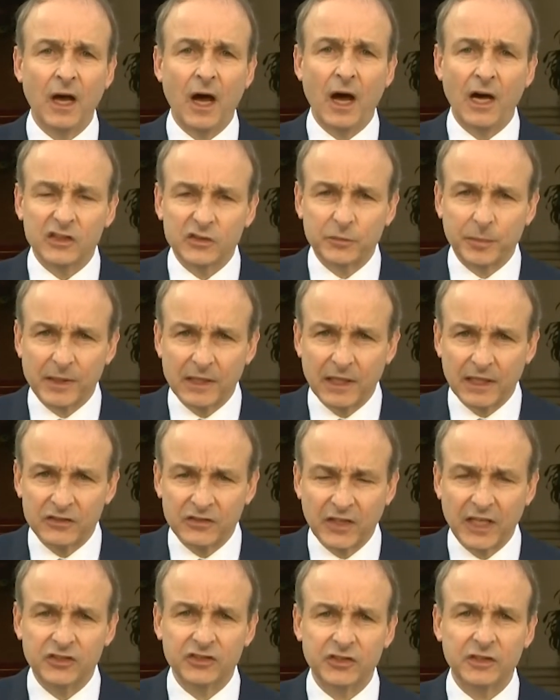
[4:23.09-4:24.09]

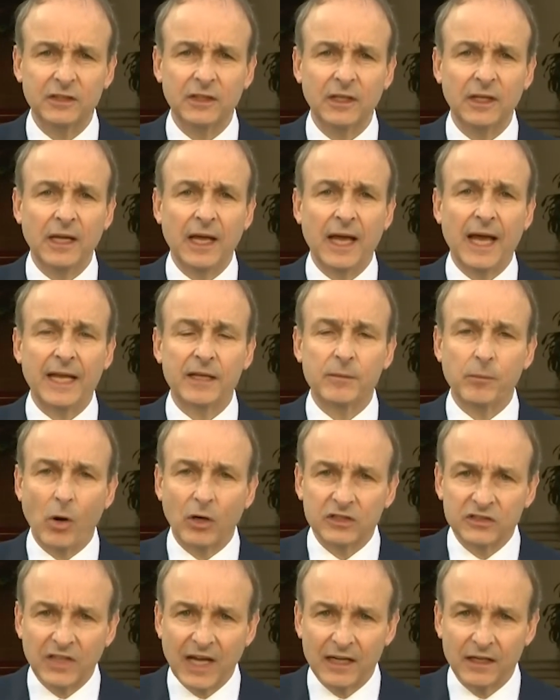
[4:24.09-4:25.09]
hospitalization, and
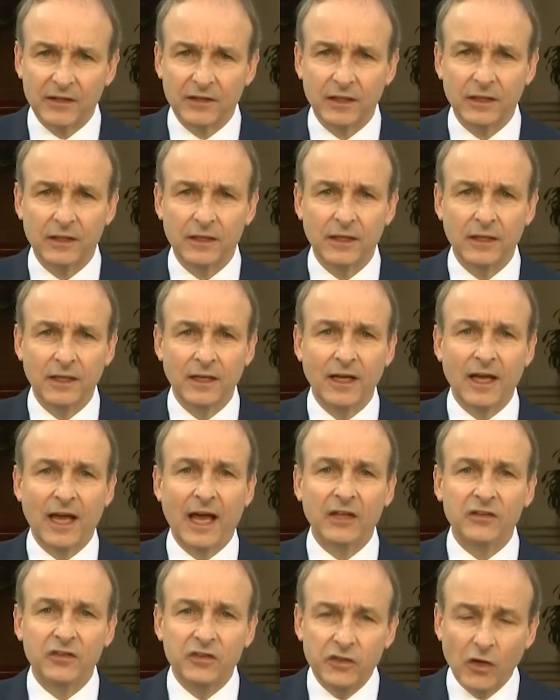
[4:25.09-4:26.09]
mortality
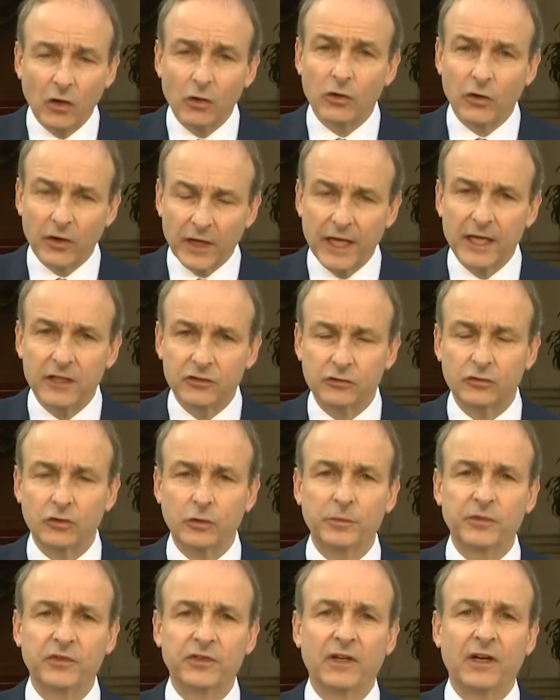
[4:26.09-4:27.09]
as younger age
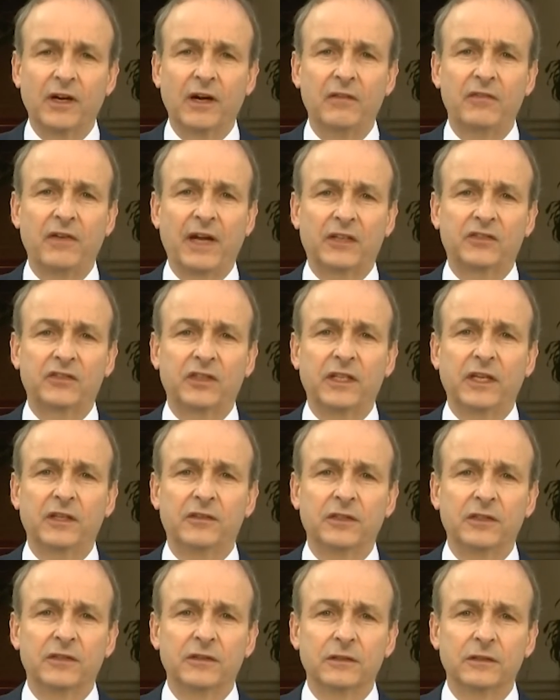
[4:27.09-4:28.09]
groups are
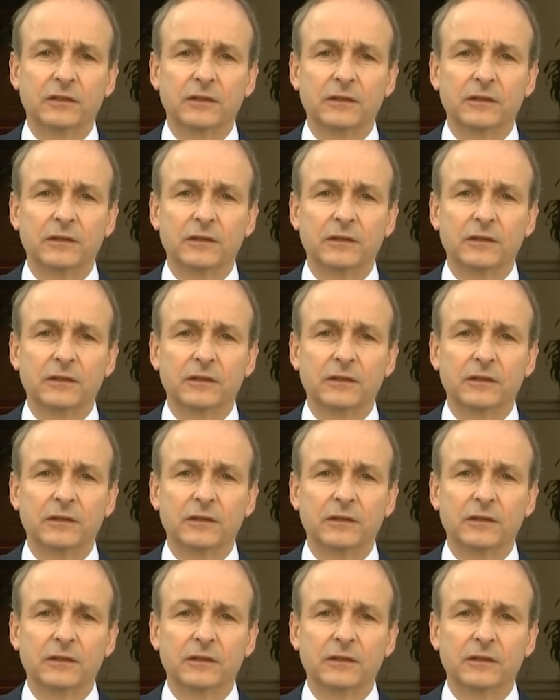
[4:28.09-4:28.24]
vaccinated.